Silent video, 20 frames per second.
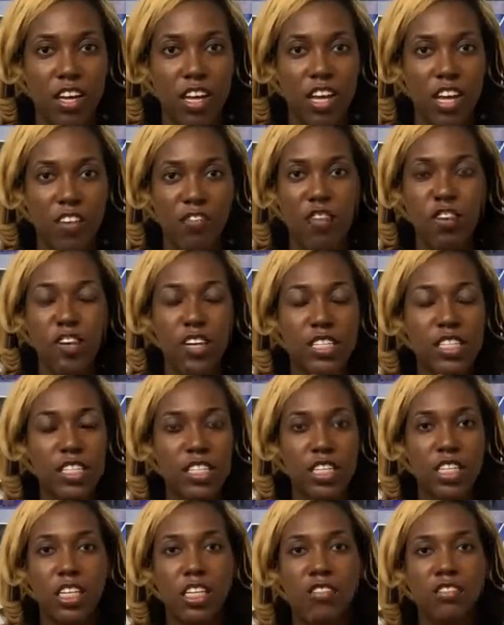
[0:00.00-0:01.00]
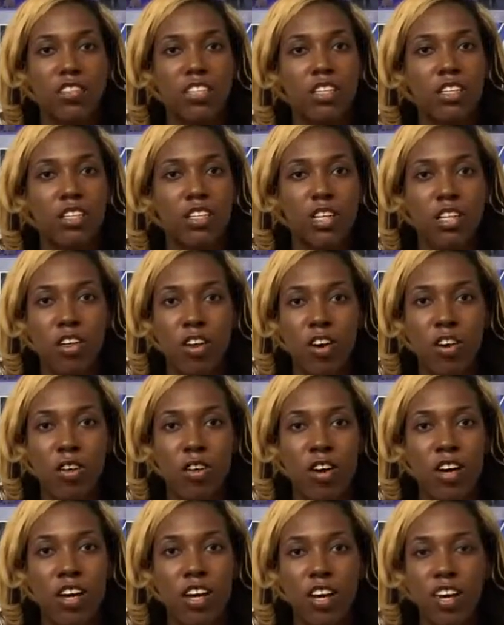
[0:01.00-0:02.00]
If you're in the city of Toledo,
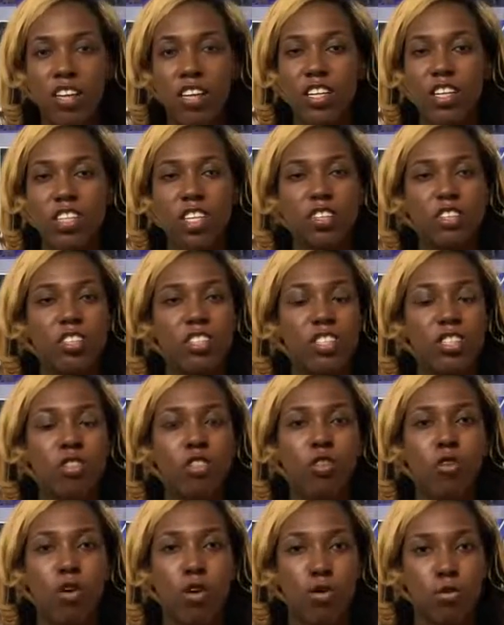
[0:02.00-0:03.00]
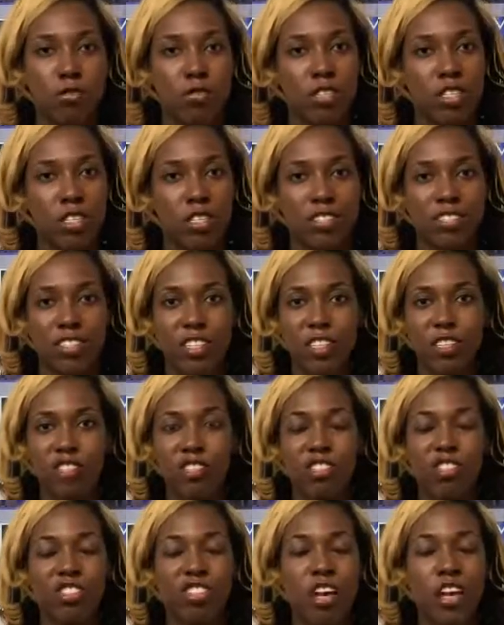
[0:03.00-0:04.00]
there's Cecil Holston, there's
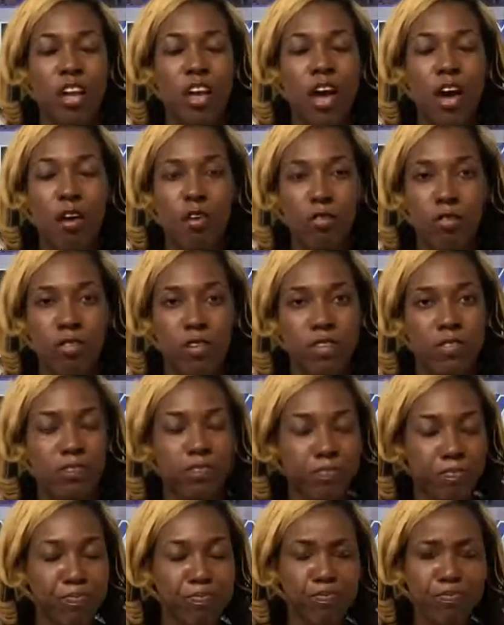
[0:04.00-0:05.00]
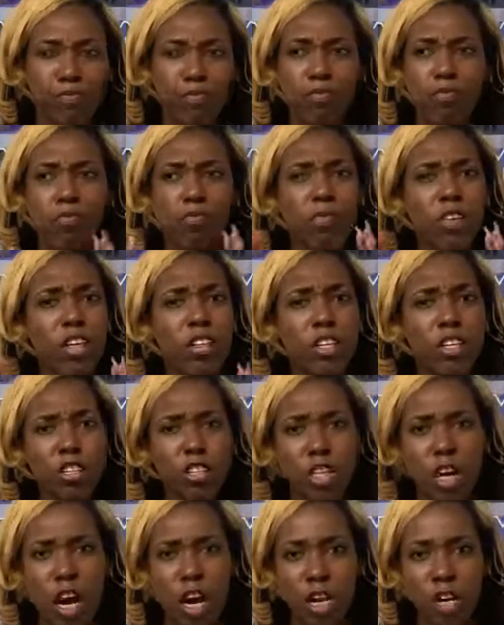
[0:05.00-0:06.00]
LaShawn Alford, there's
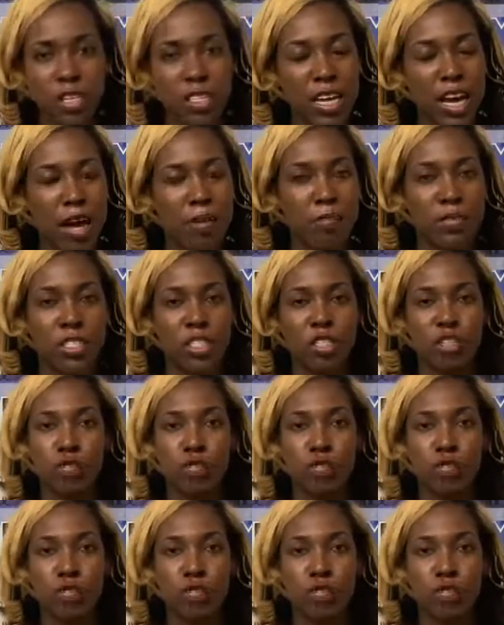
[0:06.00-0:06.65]
Carter Thomas, there's